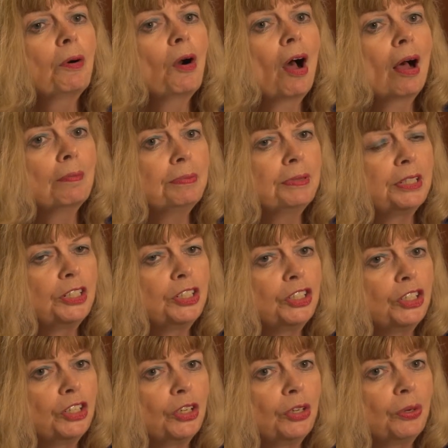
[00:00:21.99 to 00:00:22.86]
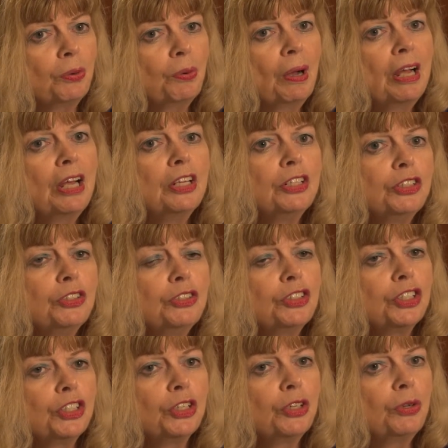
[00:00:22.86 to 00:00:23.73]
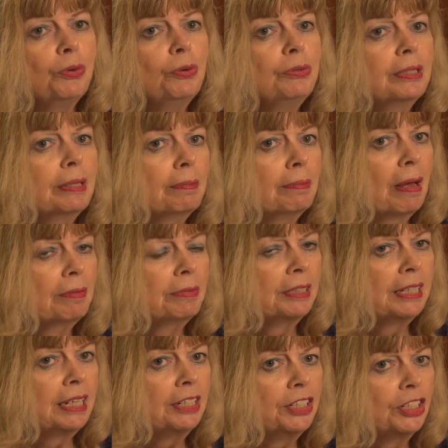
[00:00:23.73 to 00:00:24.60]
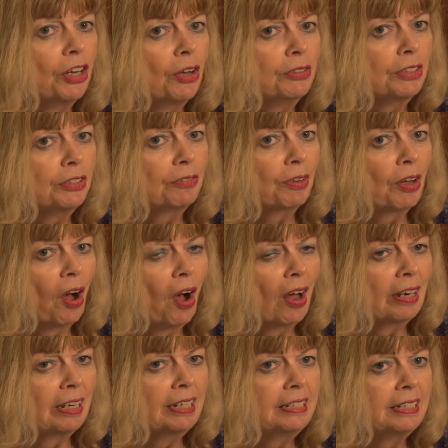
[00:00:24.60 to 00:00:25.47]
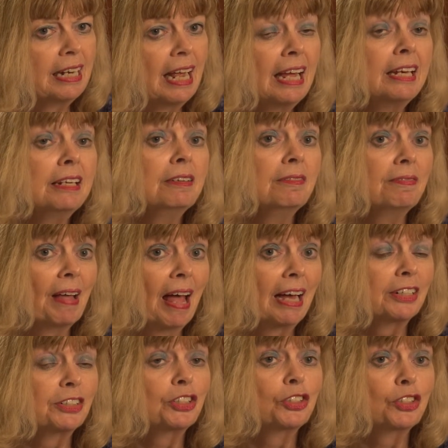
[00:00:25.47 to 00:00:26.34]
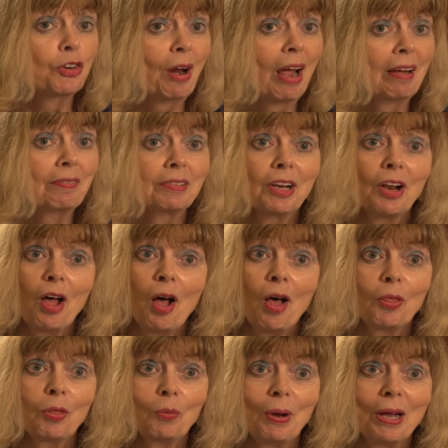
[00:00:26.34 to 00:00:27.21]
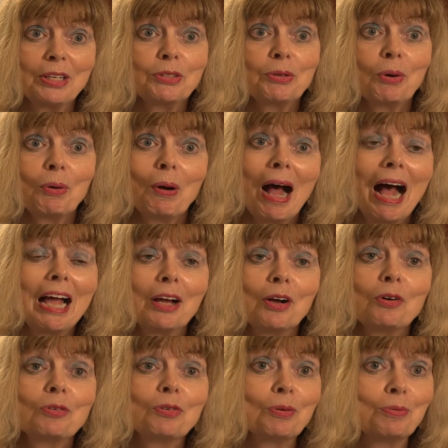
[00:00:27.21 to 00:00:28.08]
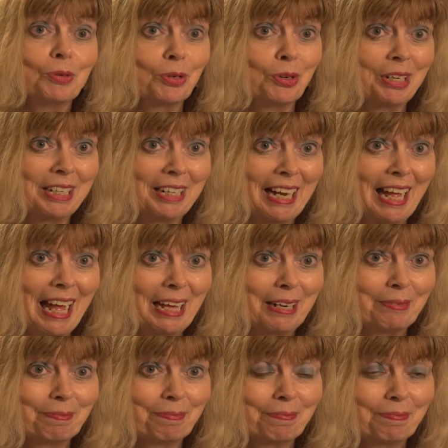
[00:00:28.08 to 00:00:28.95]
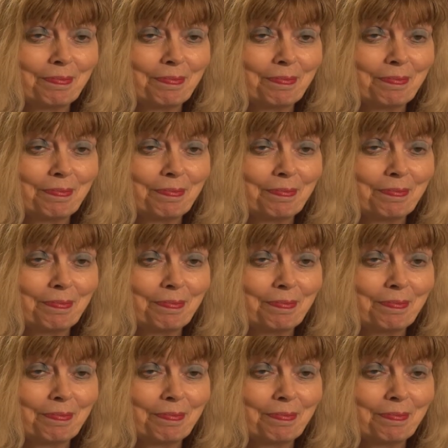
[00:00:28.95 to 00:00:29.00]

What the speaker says: prompted you to choose Mount St. Joseph College and, in fact, to travel all the way to Ohio from Trinidad?